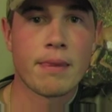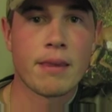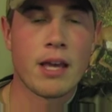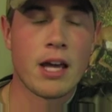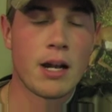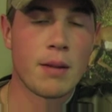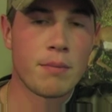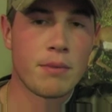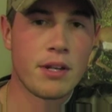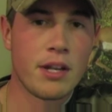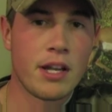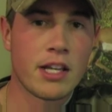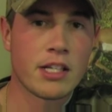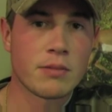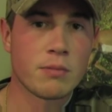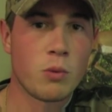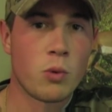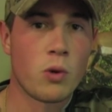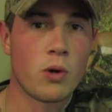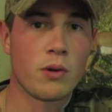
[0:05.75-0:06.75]
Got up the
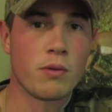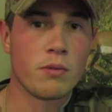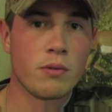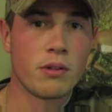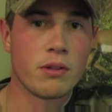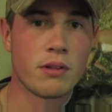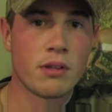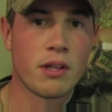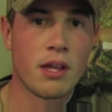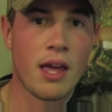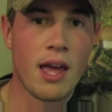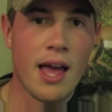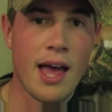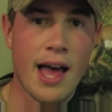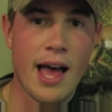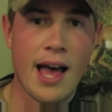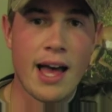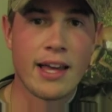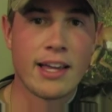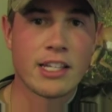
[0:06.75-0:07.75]
next morning with
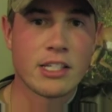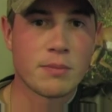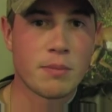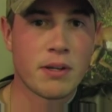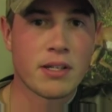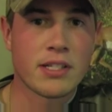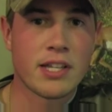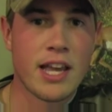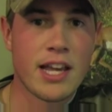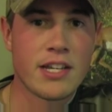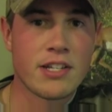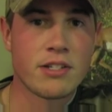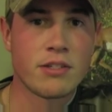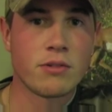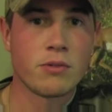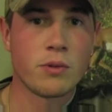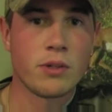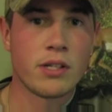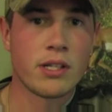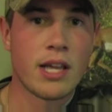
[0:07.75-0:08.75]
high
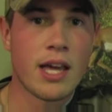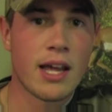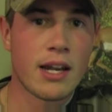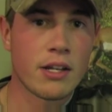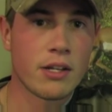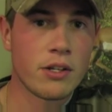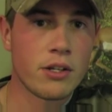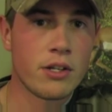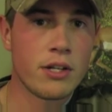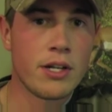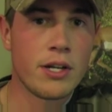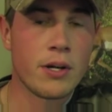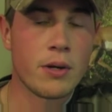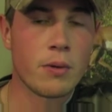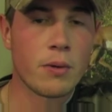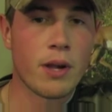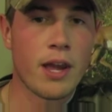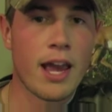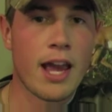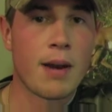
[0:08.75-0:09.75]
expectations. We had got a good deer
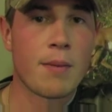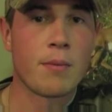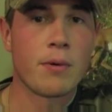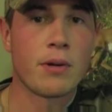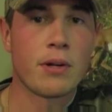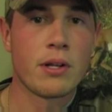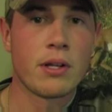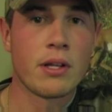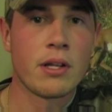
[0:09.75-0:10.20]
on camera.